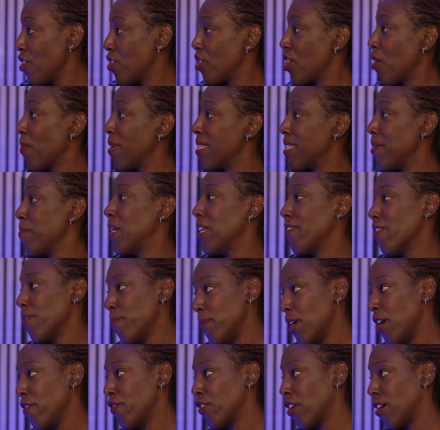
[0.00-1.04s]
So we simply
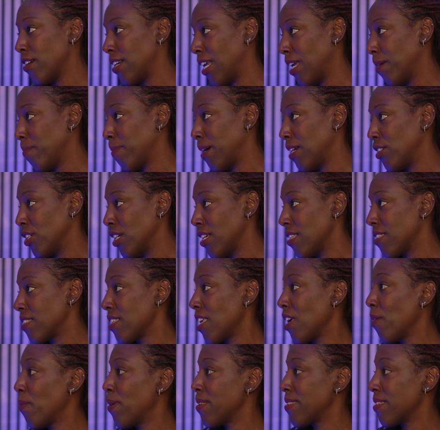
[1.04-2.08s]
removed our name badges.
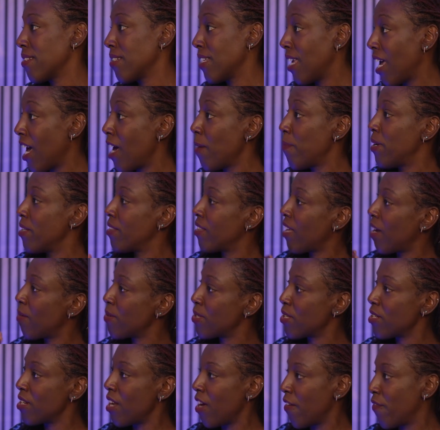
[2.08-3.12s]
It wasn't, but that
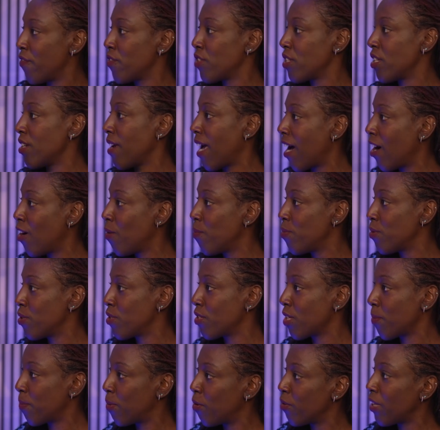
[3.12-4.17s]
was enough to help
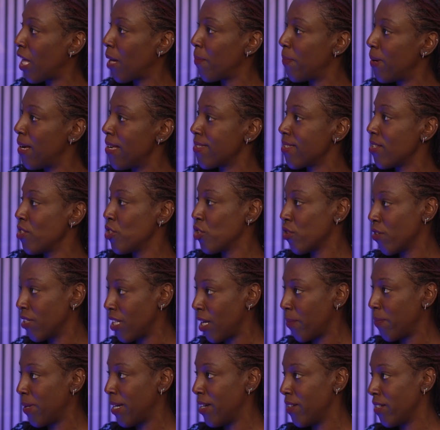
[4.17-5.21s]
support that person during
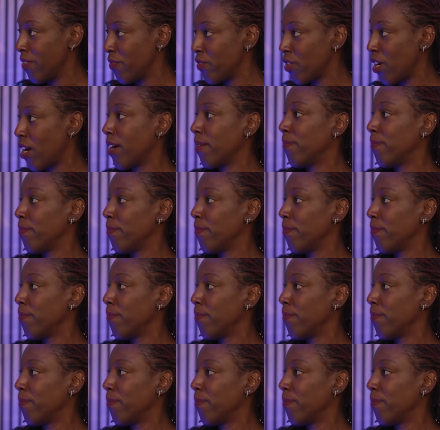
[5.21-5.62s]
that period of time.